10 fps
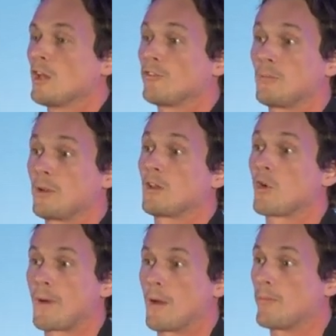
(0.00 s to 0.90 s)
typically
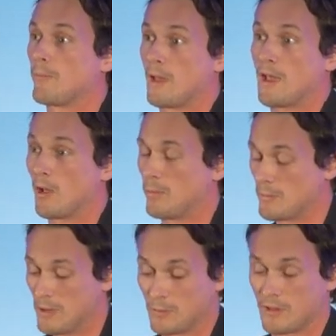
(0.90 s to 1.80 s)
all about
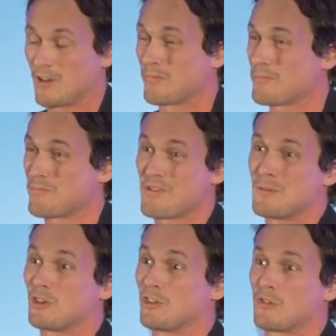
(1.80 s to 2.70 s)
helping people that are pretty
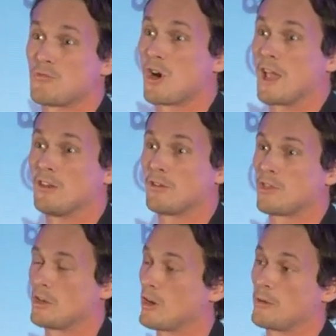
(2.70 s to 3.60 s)
much at the wrong end of
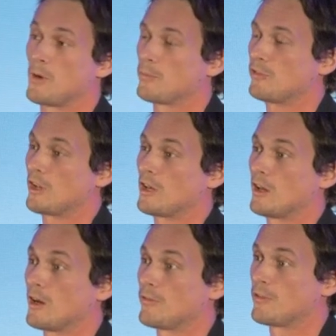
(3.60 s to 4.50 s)
the lollipop stick in
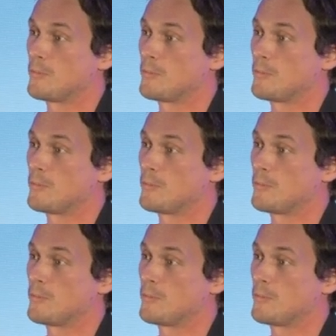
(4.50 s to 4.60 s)
life,